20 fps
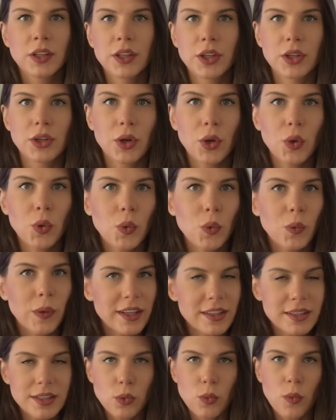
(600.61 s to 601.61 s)
You know,
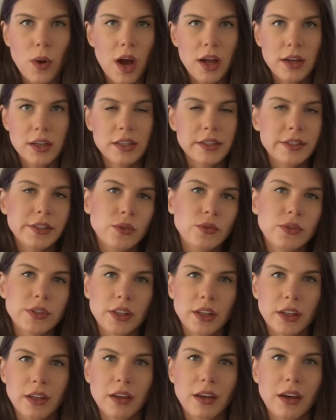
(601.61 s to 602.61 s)
when someone is
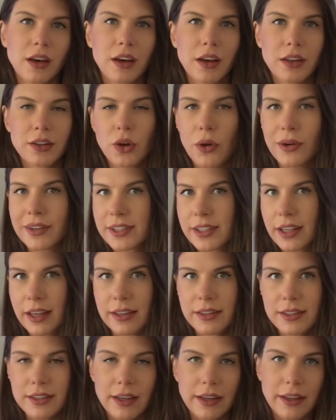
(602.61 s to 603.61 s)
using uh, noise
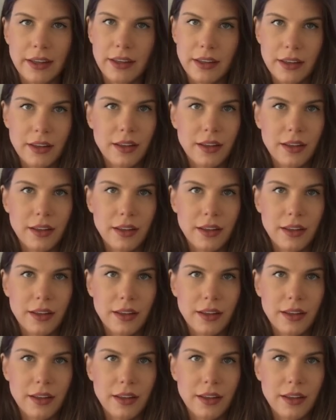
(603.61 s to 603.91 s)
canceling